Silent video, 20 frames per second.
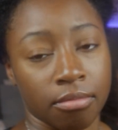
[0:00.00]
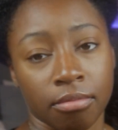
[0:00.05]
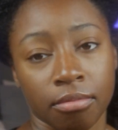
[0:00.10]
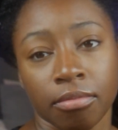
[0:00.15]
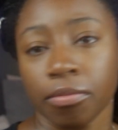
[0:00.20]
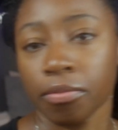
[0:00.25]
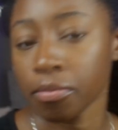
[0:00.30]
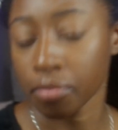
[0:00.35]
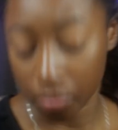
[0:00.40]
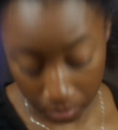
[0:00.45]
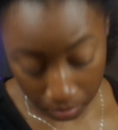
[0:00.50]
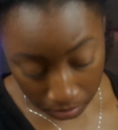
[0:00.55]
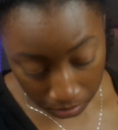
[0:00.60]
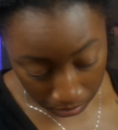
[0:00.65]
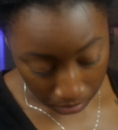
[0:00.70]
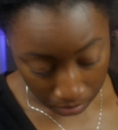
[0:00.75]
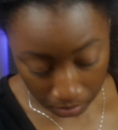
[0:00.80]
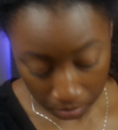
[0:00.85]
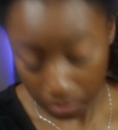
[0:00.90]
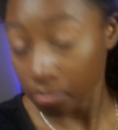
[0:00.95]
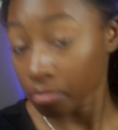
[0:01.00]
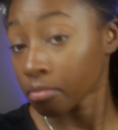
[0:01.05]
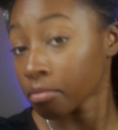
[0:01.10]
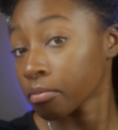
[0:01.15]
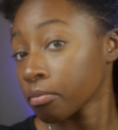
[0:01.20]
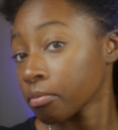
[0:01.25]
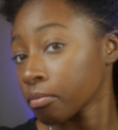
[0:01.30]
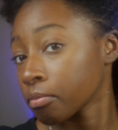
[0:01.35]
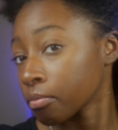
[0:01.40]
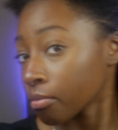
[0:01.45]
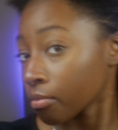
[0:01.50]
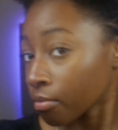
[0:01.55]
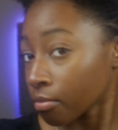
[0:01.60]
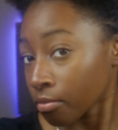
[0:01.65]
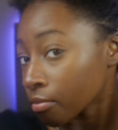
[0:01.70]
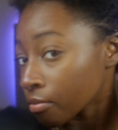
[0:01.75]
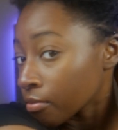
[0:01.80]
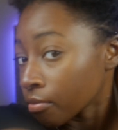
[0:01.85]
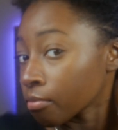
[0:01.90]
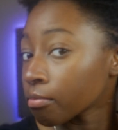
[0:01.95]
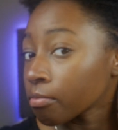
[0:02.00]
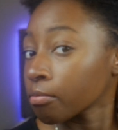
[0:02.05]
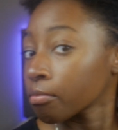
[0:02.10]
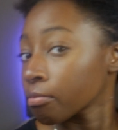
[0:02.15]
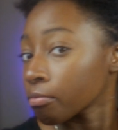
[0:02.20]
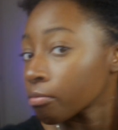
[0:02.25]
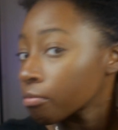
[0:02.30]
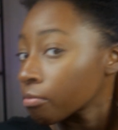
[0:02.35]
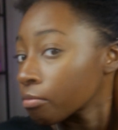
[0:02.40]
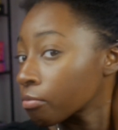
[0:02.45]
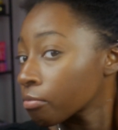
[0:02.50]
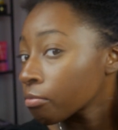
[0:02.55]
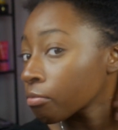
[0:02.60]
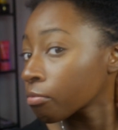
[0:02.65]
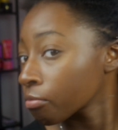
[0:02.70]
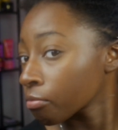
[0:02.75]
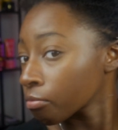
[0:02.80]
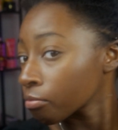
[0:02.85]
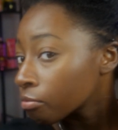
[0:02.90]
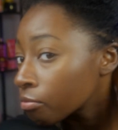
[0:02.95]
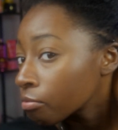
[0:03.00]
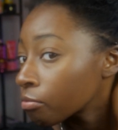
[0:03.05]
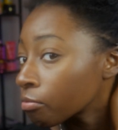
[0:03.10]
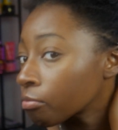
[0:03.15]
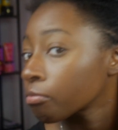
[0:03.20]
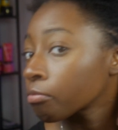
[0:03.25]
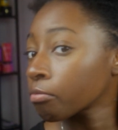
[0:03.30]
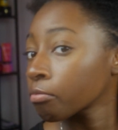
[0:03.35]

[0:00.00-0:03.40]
herbal hair oil to seal all that moisture in.